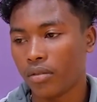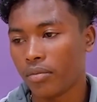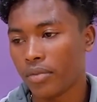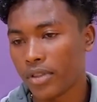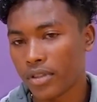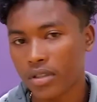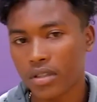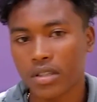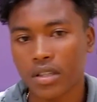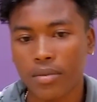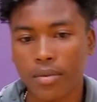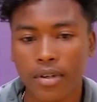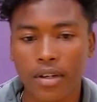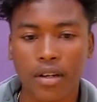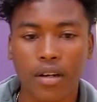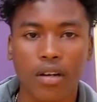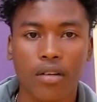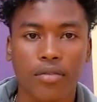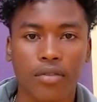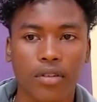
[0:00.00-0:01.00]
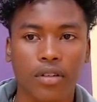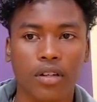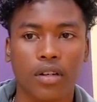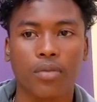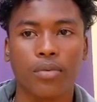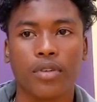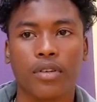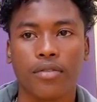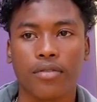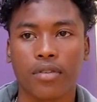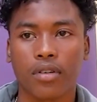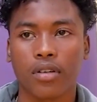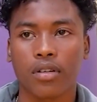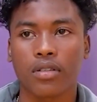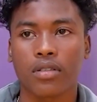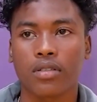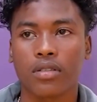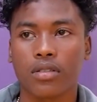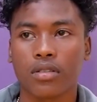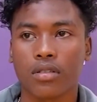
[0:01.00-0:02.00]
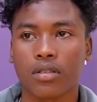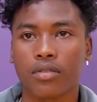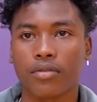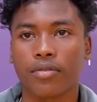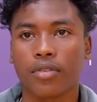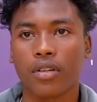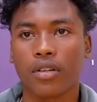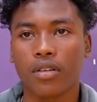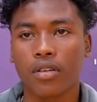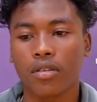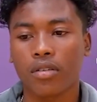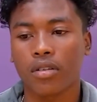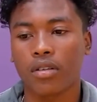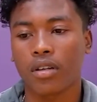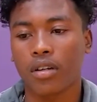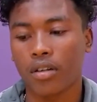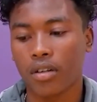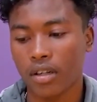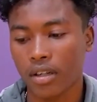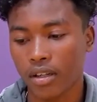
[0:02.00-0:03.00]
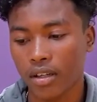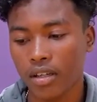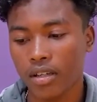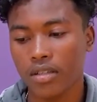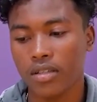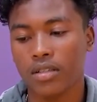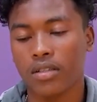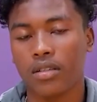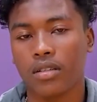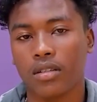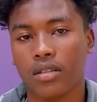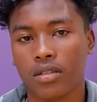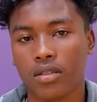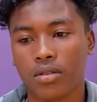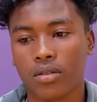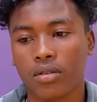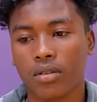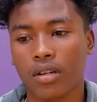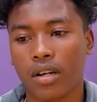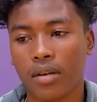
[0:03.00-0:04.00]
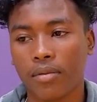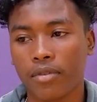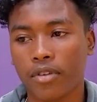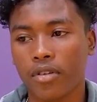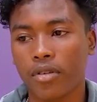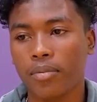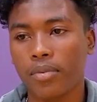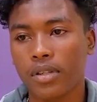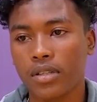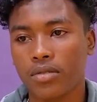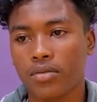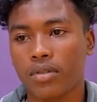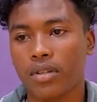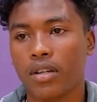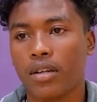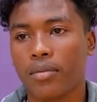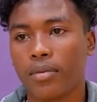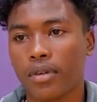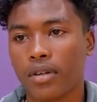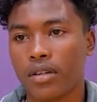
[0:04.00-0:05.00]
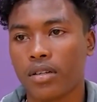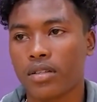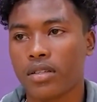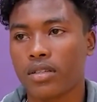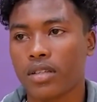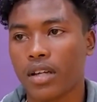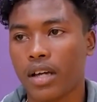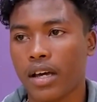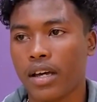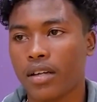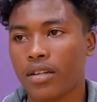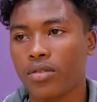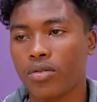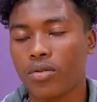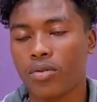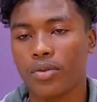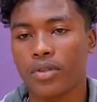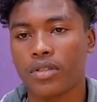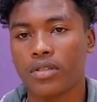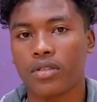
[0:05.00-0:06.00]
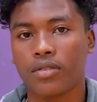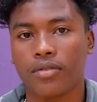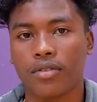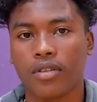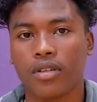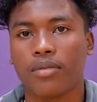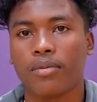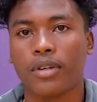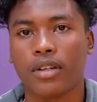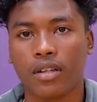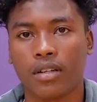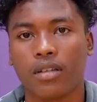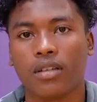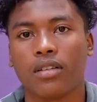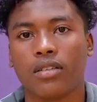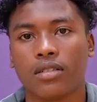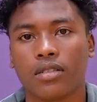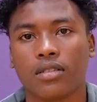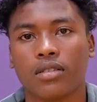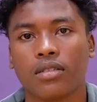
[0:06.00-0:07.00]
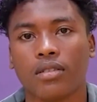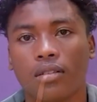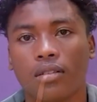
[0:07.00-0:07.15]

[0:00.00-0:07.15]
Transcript: Mr. Zabaneh offered a way for us to further our education, so I'm very pleased with that because I too wish to further my education.